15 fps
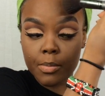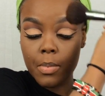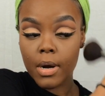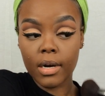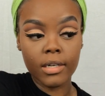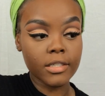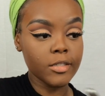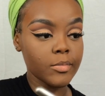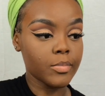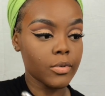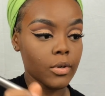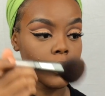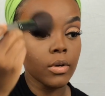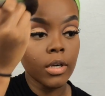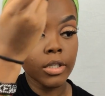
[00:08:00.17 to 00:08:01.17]

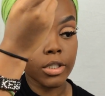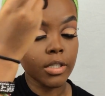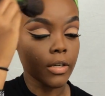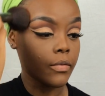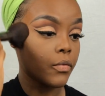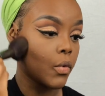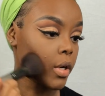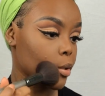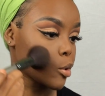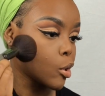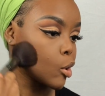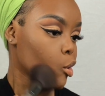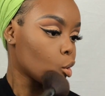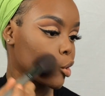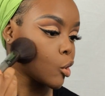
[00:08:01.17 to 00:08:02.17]
possible to avoid
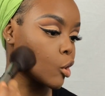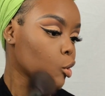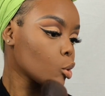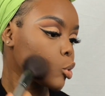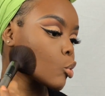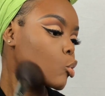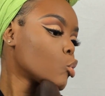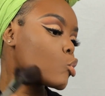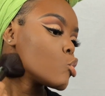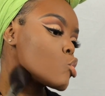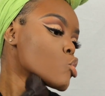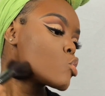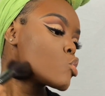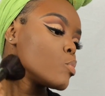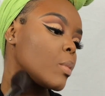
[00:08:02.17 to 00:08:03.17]
cakiness.
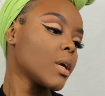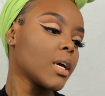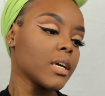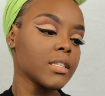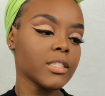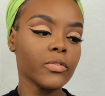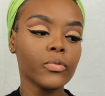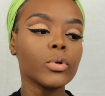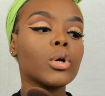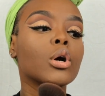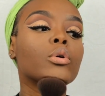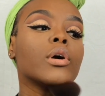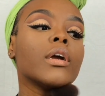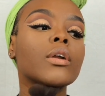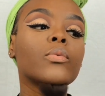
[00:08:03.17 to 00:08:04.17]
Because if you
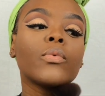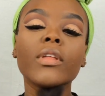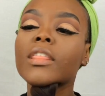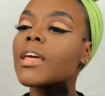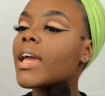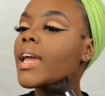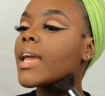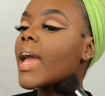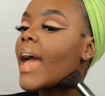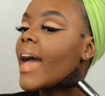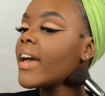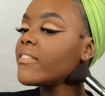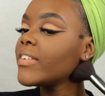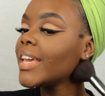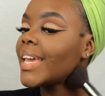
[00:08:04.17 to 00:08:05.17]
go in with a
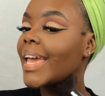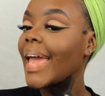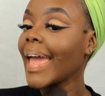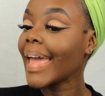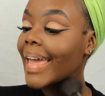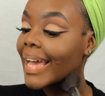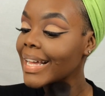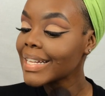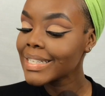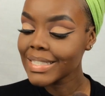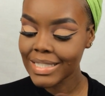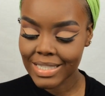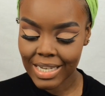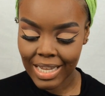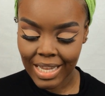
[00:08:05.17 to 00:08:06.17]
heavy
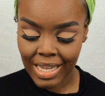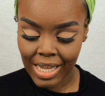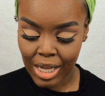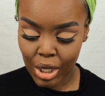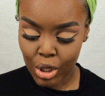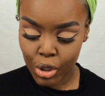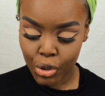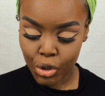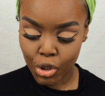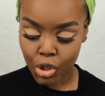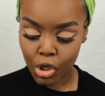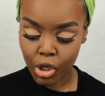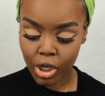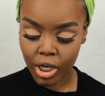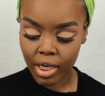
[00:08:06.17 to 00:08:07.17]
hand,
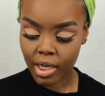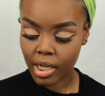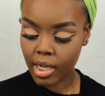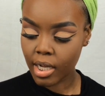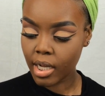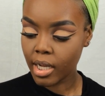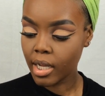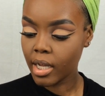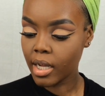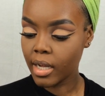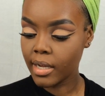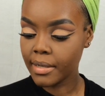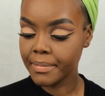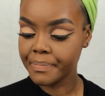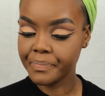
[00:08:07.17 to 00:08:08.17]
you're not
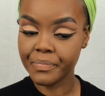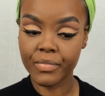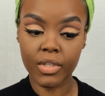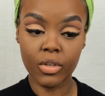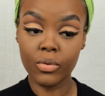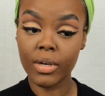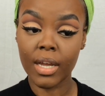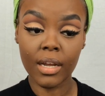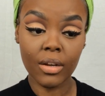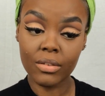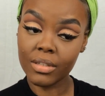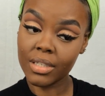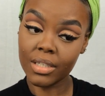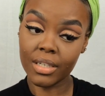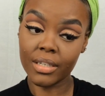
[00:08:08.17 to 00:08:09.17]
gonna
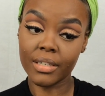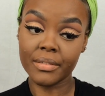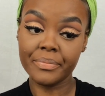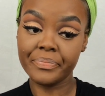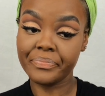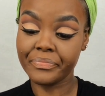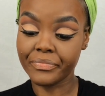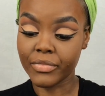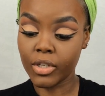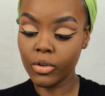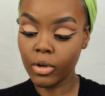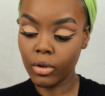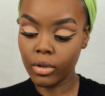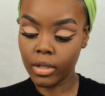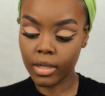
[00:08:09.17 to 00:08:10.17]
look good. You're
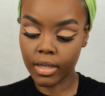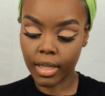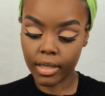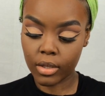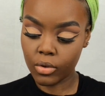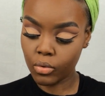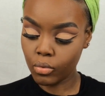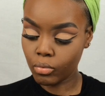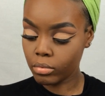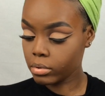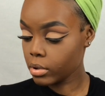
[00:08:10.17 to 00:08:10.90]
gonna look like you're